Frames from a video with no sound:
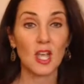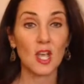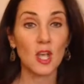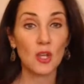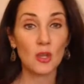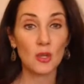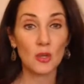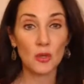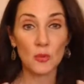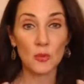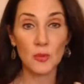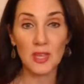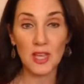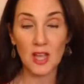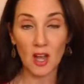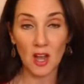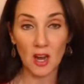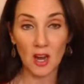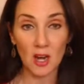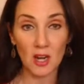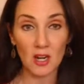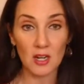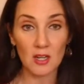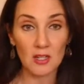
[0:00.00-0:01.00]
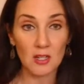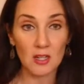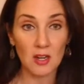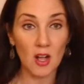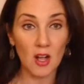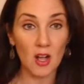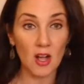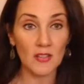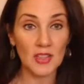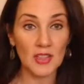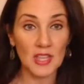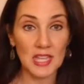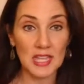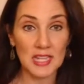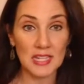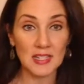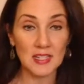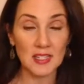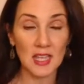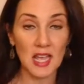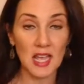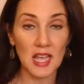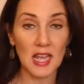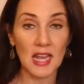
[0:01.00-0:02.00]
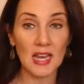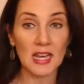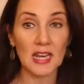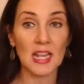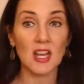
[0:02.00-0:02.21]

who we are on the inside,